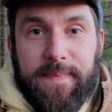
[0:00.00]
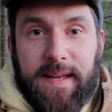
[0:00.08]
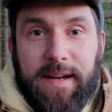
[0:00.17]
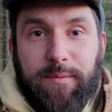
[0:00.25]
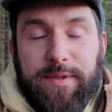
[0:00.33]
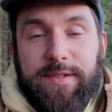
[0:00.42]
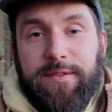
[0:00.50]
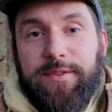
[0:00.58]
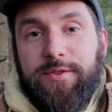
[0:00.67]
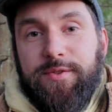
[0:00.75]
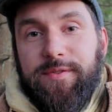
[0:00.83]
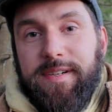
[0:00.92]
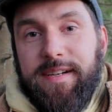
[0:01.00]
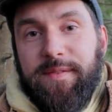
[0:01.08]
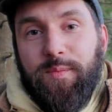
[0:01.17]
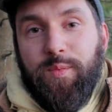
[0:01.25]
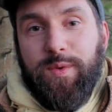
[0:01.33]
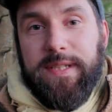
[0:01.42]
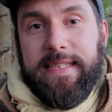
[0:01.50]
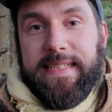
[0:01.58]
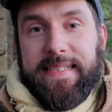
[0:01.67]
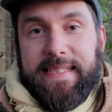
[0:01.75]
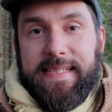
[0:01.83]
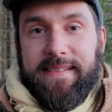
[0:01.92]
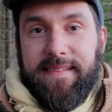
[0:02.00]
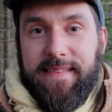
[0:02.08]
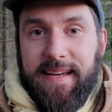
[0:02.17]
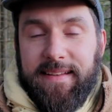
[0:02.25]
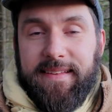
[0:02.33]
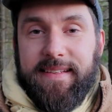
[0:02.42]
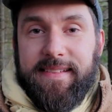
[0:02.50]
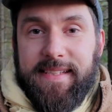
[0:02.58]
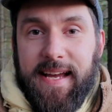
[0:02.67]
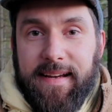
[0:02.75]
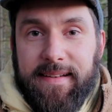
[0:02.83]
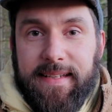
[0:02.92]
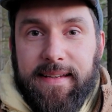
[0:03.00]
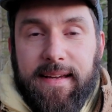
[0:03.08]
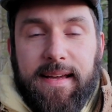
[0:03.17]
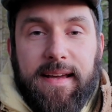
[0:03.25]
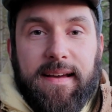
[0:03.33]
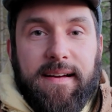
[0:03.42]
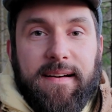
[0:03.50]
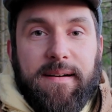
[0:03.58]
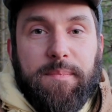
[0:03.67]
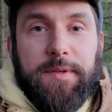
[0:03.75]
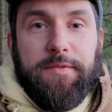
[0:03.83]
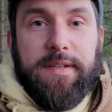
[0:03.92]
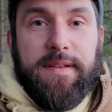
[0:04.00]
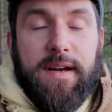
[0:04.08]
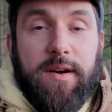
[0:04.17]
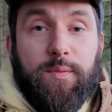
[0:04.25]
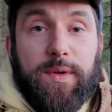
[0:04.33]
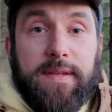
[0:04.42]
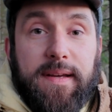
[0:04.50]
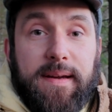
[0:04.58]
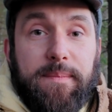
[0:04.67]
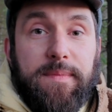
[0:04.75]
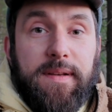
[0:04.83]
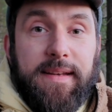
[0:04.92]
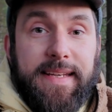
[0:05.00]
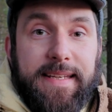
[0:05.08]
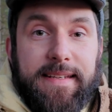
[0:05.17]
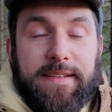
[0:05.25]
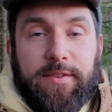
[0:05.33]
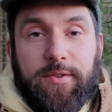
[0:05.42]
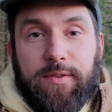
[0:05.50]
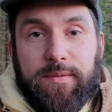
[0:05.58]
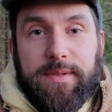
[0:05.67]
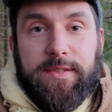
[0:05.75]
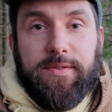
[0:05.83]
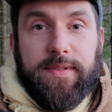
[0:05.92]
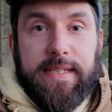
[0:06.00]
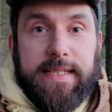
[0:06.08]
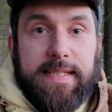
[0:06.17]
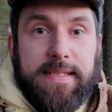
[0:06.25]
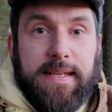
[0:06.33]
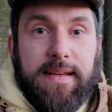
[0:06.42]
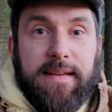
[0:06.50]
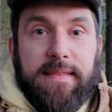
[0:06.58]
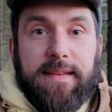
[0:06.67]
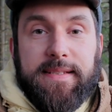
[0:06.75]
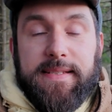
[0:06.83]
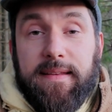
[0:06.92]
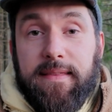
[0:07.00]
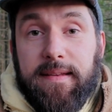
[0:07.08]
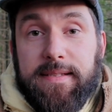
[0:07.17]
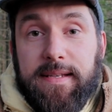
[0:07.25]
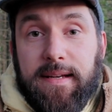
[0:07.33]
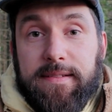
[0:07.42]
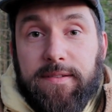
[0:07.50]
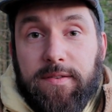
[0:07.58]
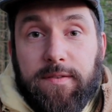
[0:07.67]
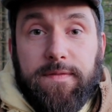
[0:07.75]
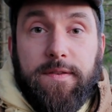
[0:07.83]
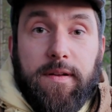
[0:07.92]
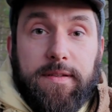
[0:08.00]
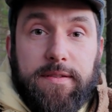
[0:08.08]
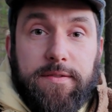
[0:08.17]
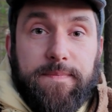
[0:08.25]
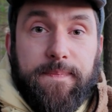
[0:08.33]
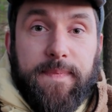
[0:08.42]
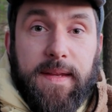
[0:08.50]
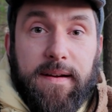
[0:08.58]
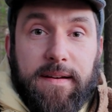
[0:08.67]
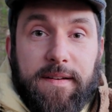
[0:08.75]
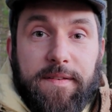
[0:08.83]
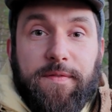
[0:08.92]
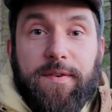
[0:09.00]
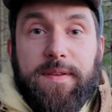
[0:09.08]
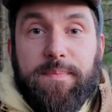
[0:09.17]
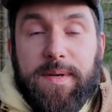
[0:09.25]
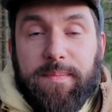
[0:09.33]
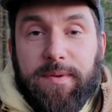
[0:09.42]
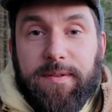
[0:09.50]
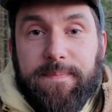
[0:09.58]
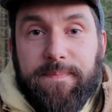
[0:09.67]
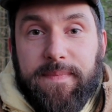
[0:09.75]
I was not sure what is that exactly, but right now what I'm leaning towards to is the synthesizer of knowledge for the people